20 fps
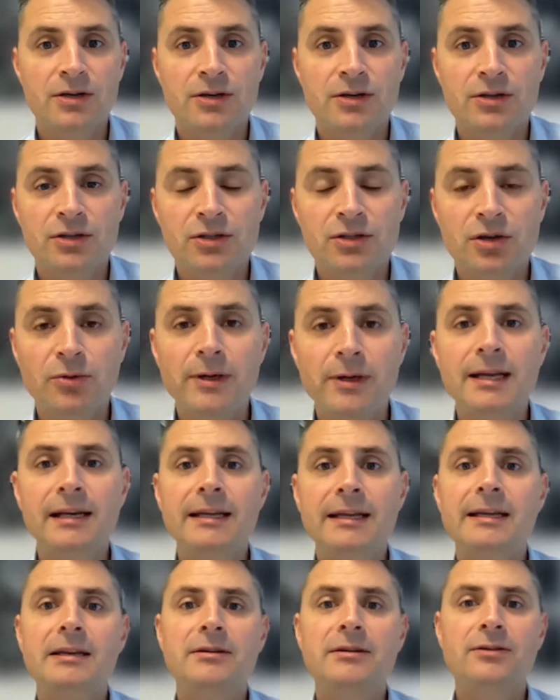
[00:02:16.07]
So
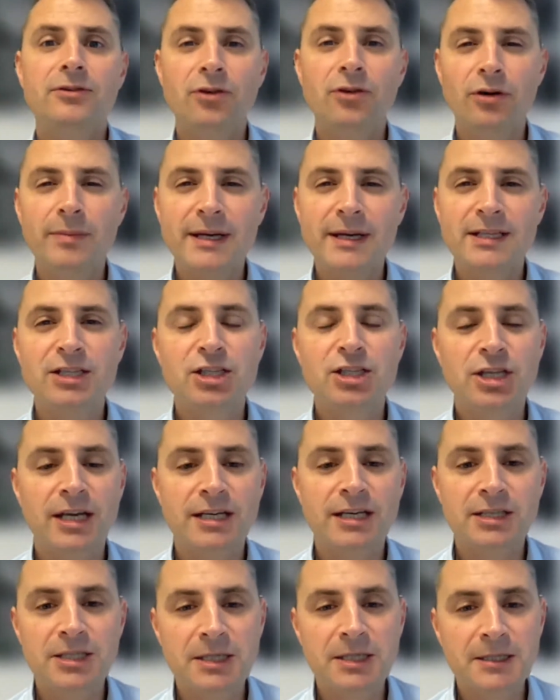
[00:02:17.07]
really no major
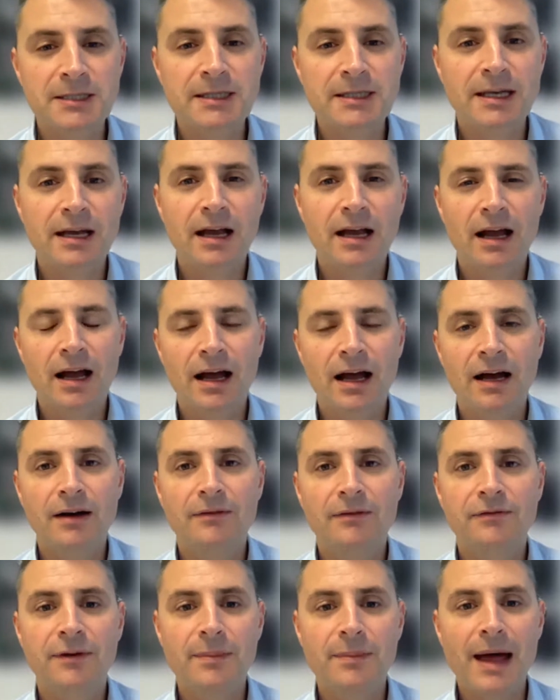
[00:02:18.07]
changes
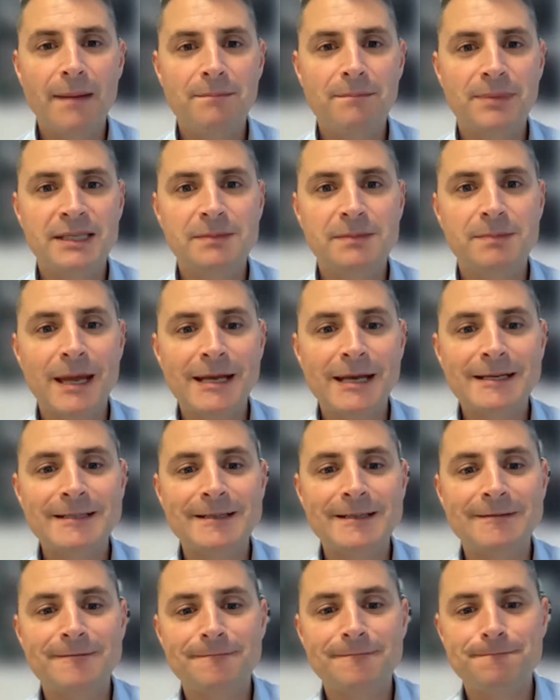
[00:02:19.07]
from that
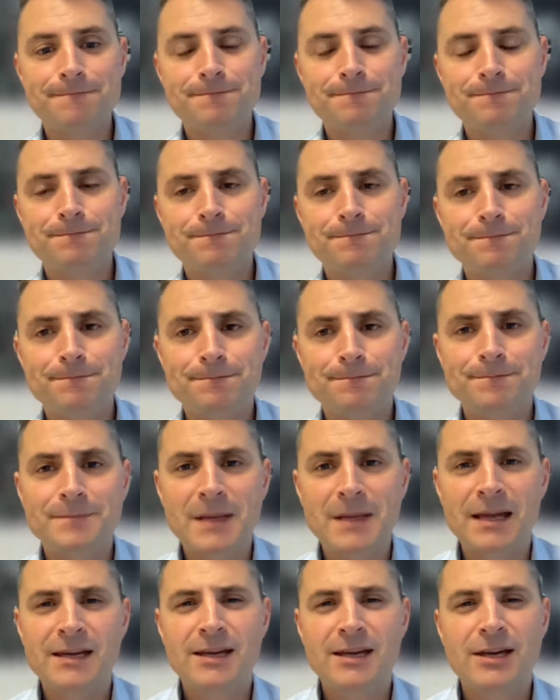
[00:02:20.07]
perspective.
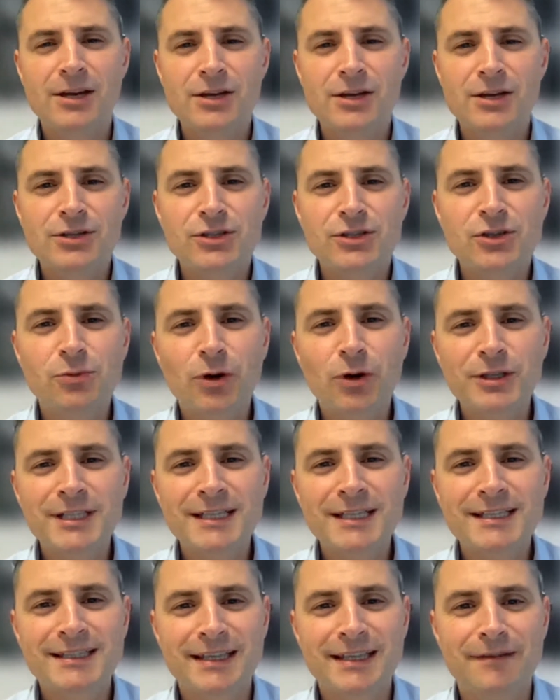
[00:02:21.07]
So what
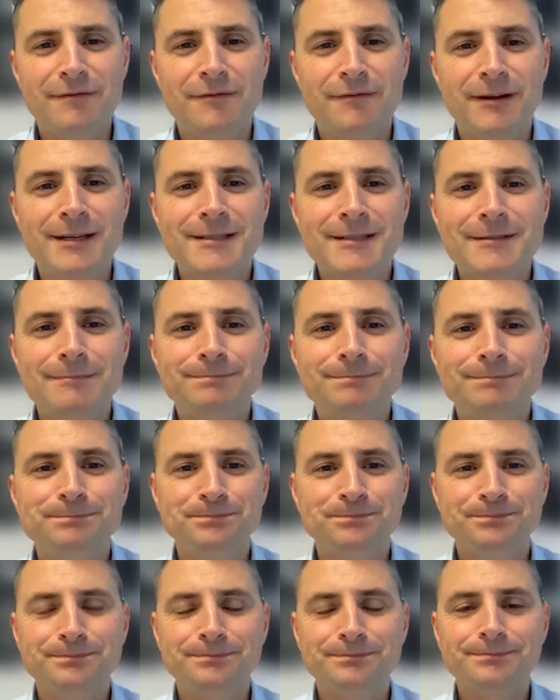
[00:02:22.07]
is different?
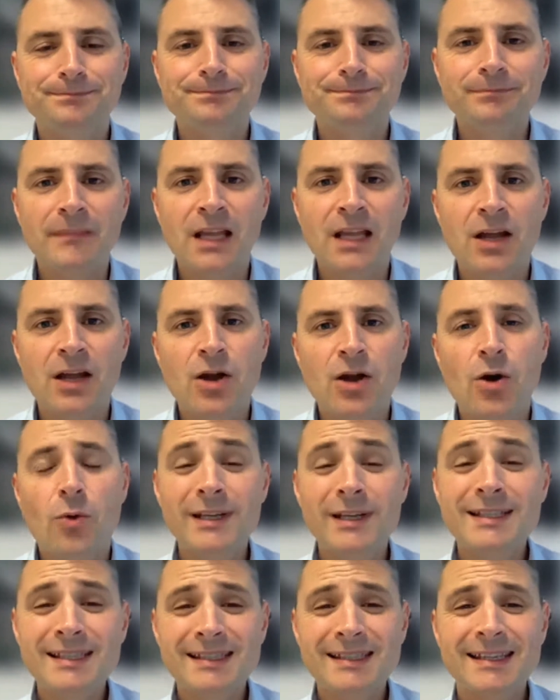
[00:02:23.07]
Well,
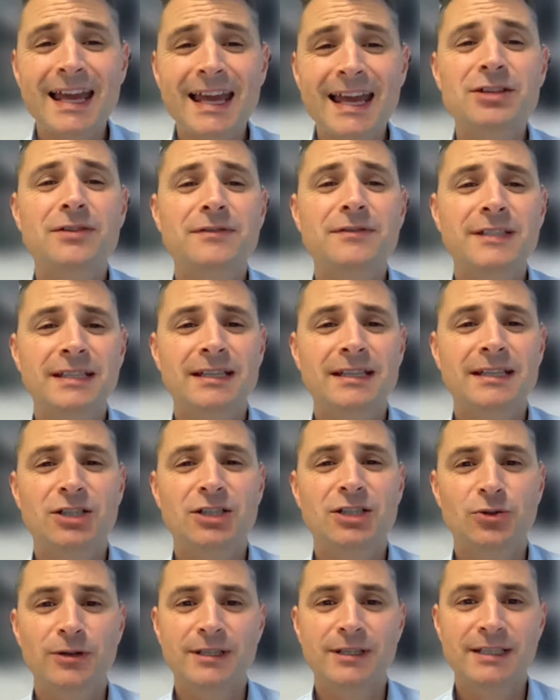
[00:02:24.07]
instead of Tier
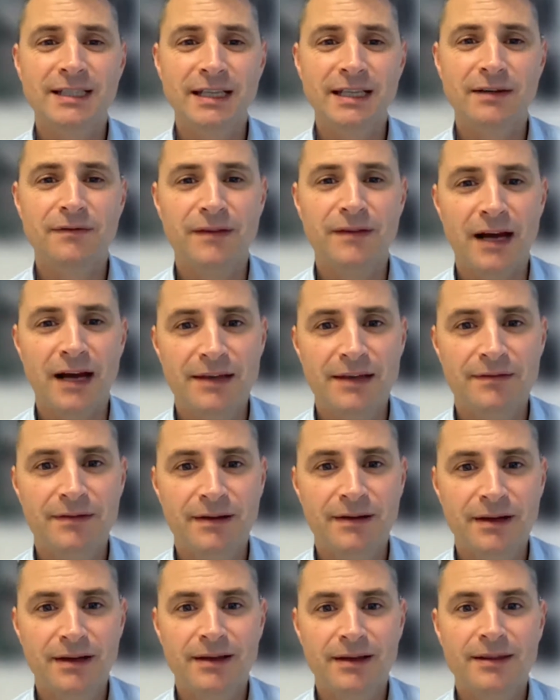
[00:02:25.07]
2 and Tier 5,
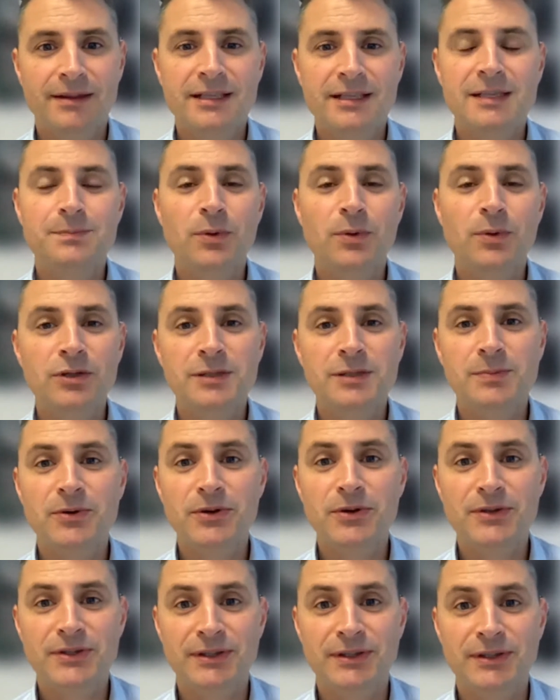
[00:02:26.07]
the
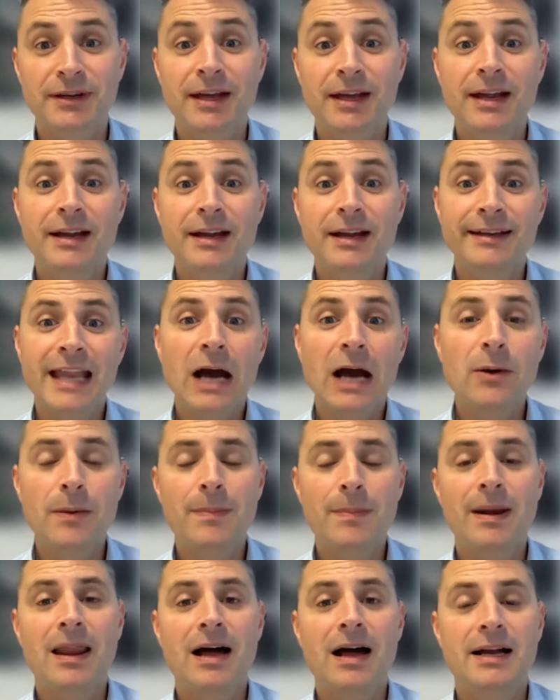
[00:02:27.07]
sportsperson now
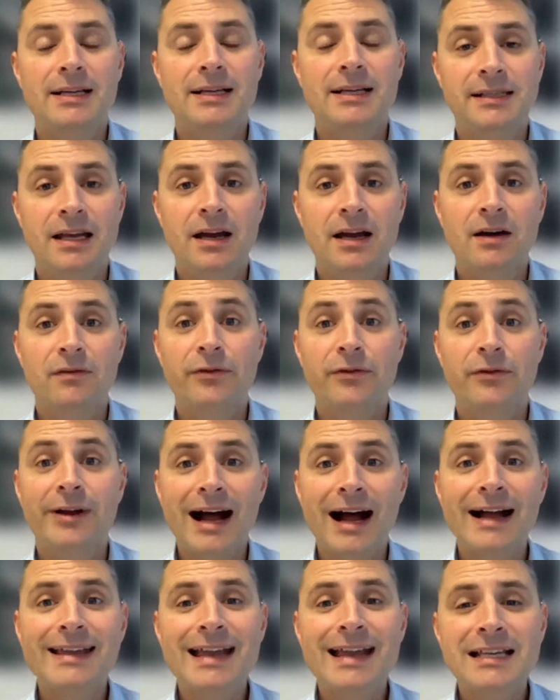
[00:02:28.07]
applies for an
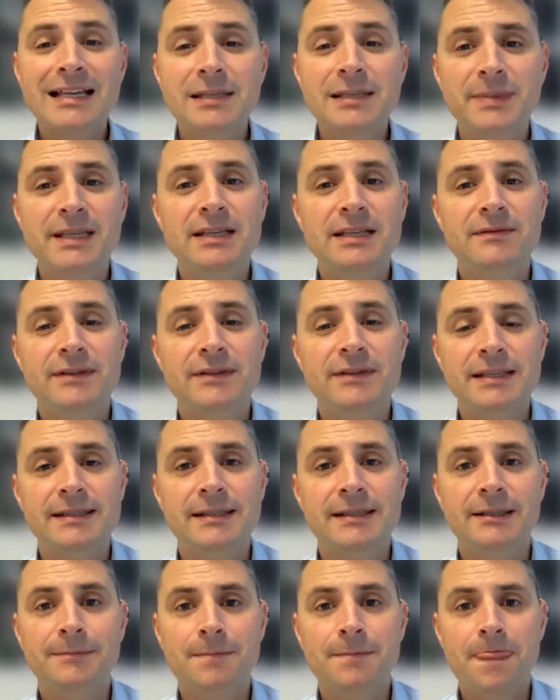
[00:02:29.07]
ISP
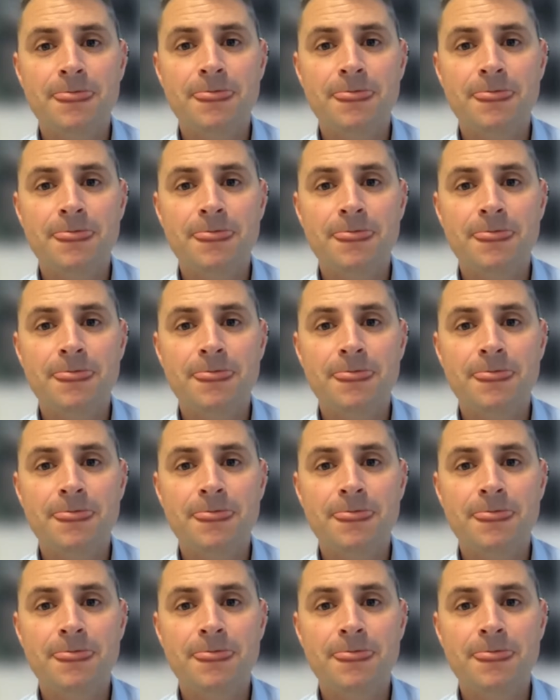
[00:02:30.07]
visa,